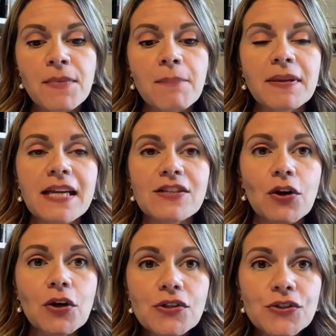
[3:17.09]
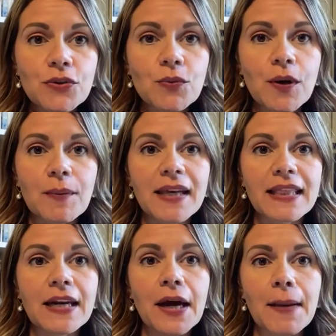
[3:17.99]
But that's also where we get
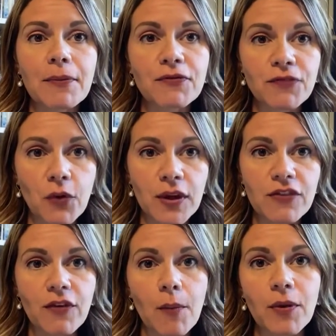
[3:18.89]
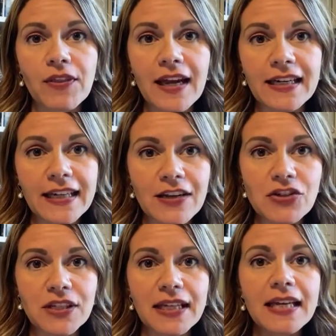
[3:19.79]
that hyper focus from with
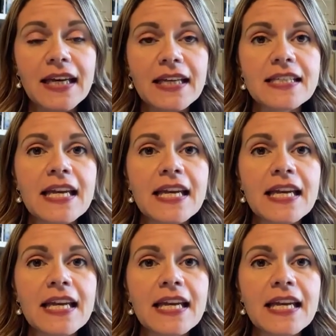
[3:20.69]
ADHD kids,